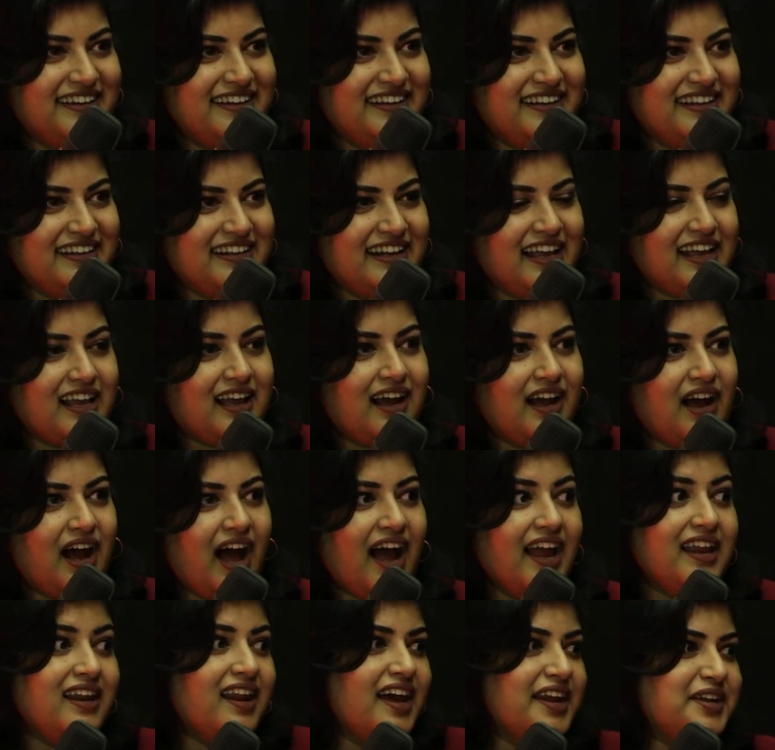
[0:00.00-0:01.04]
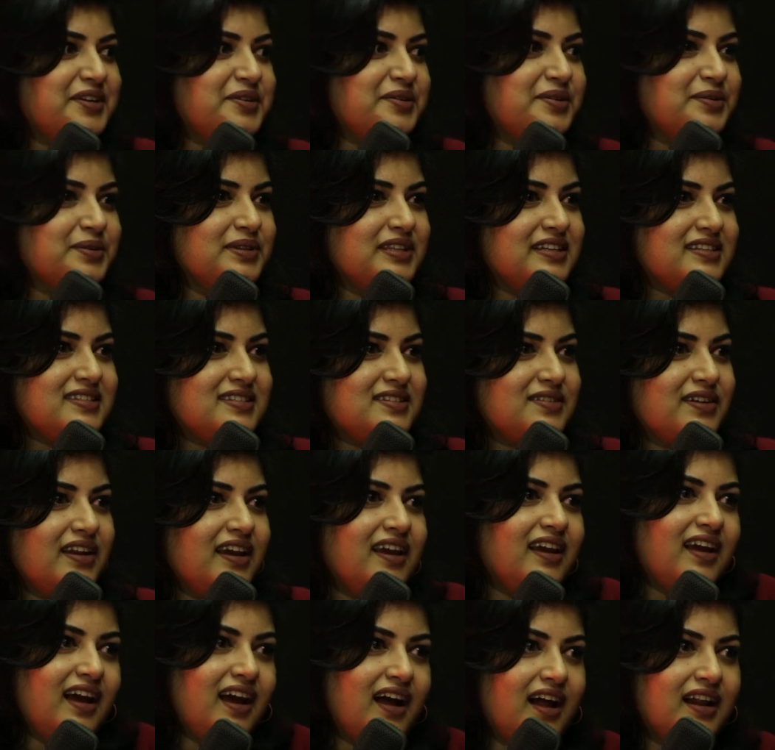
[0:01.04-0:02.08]
Like, right. I like to do this
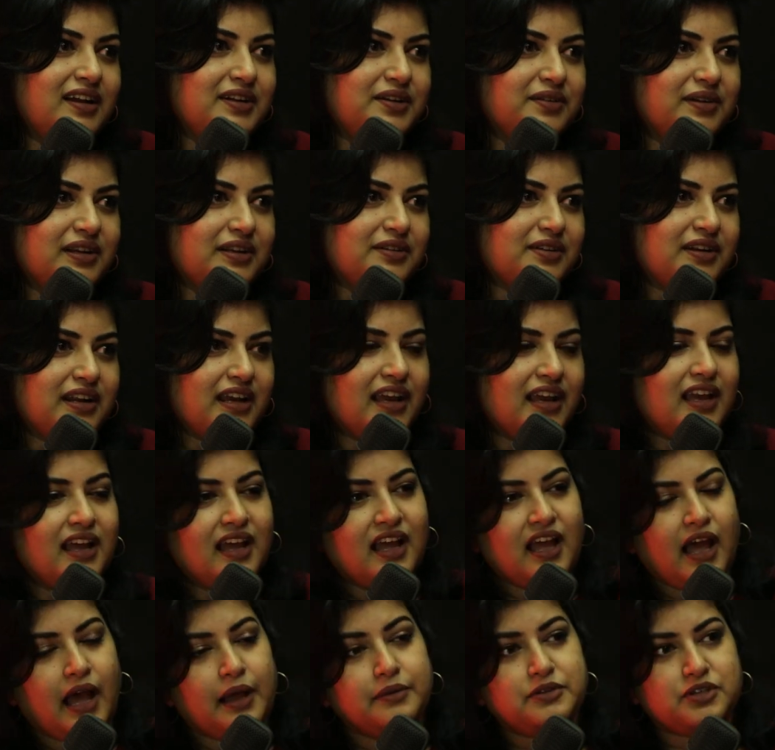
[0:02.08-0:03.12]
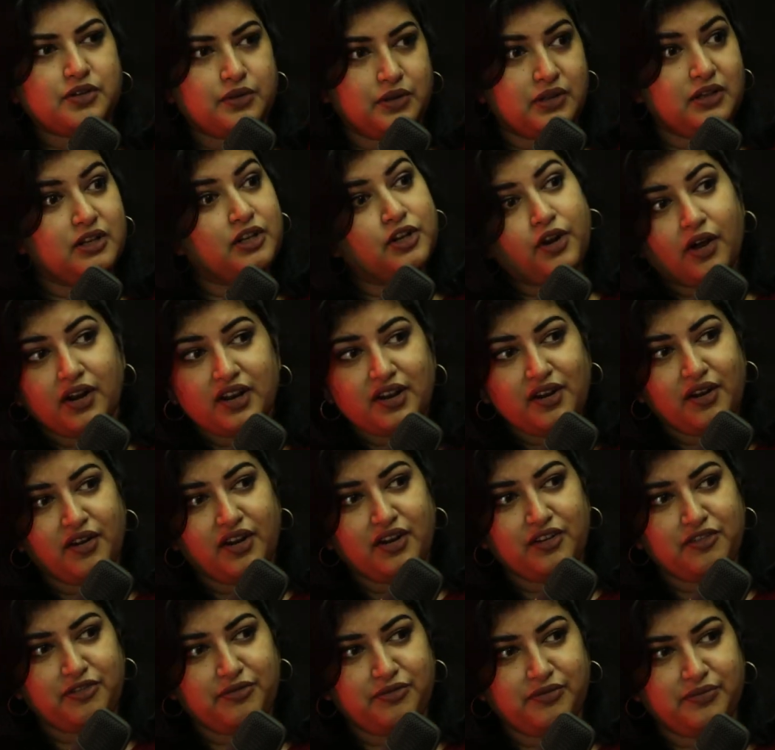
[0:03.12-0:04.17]
today, I'll do it today. So, not a lot
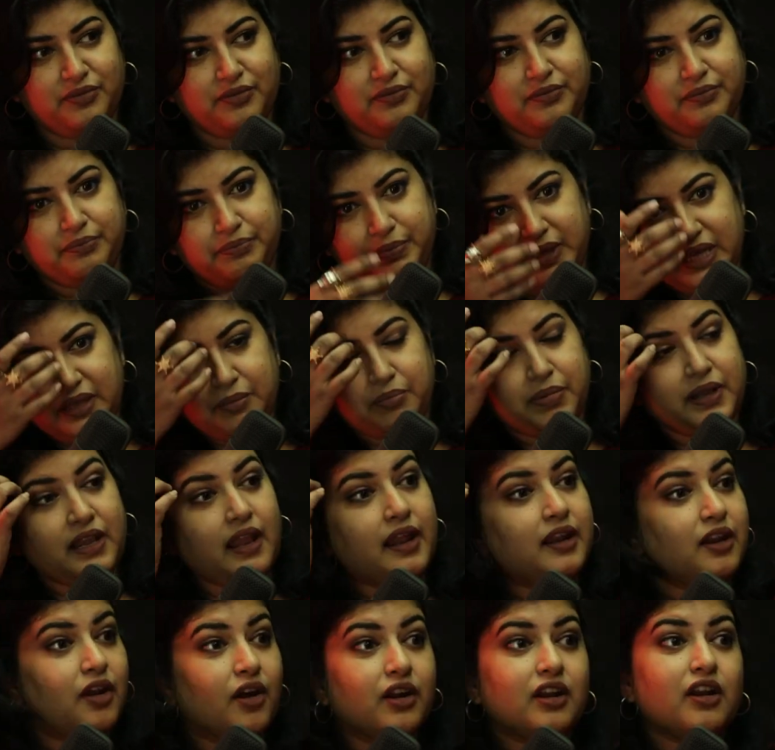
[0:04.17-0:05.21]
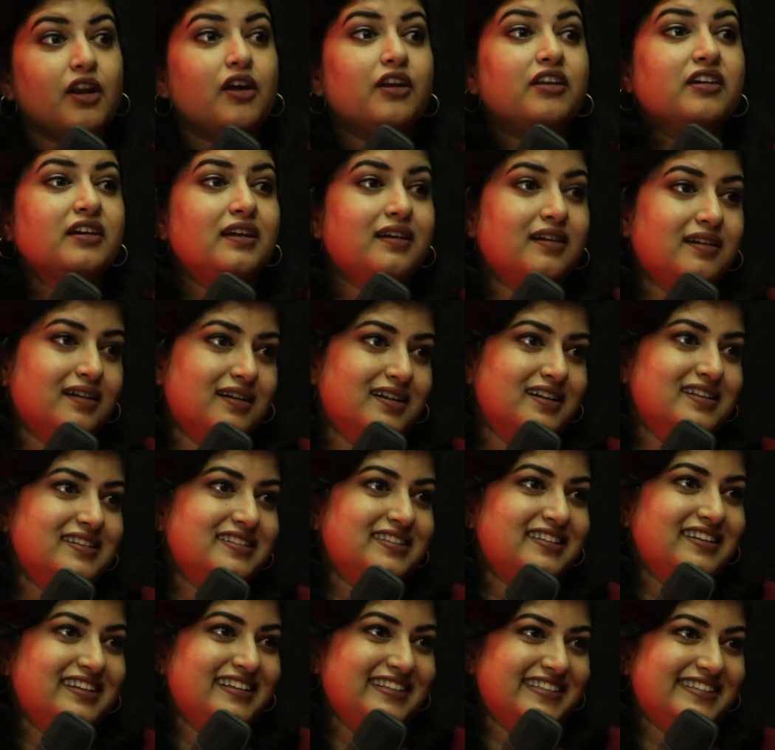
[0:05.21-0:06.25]
of people and not a lot of girls
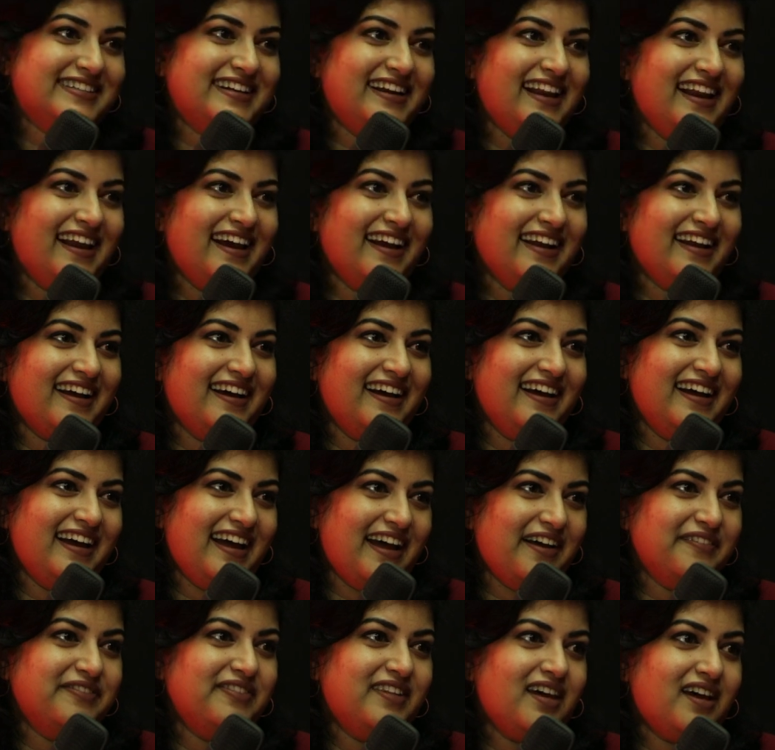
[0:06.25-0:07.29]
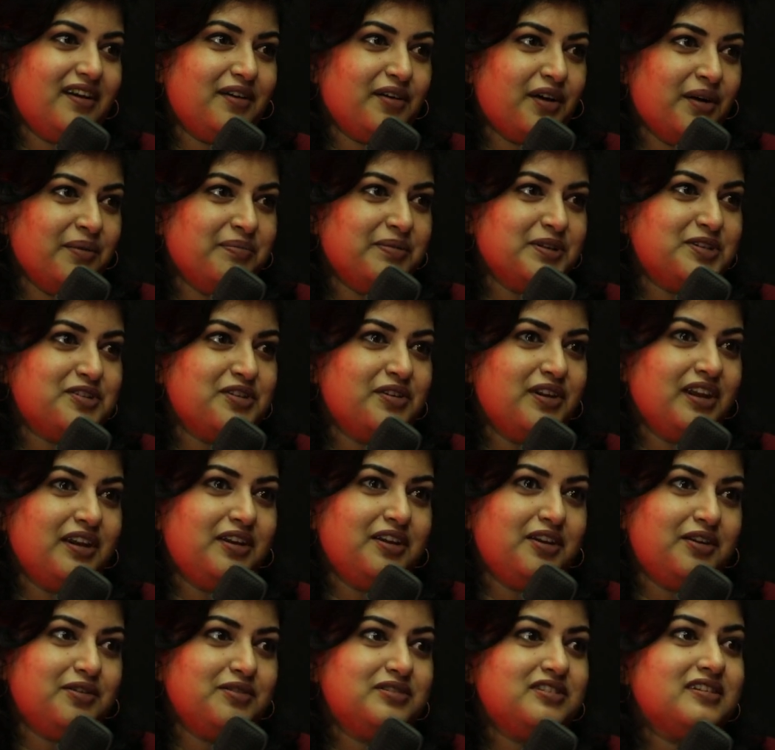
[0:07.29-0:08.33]
in Sri Lanka have that opportunity
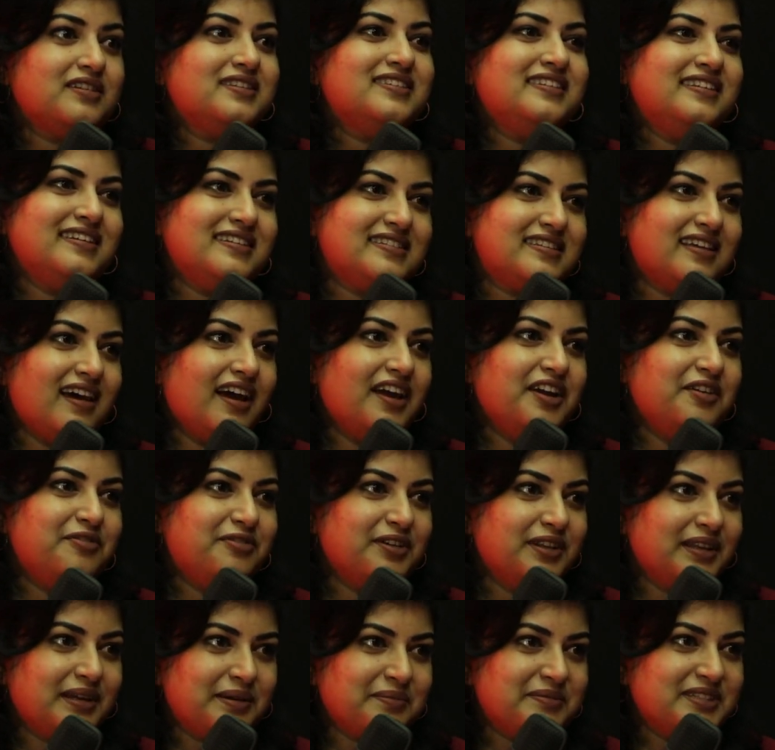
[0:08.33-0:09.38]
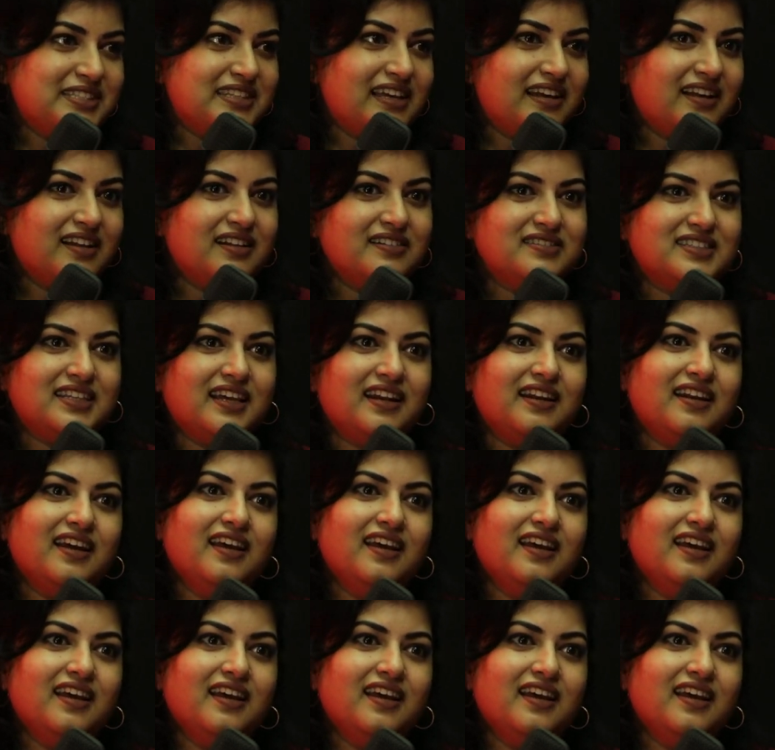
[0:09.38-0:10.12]
to just decide for themselves and,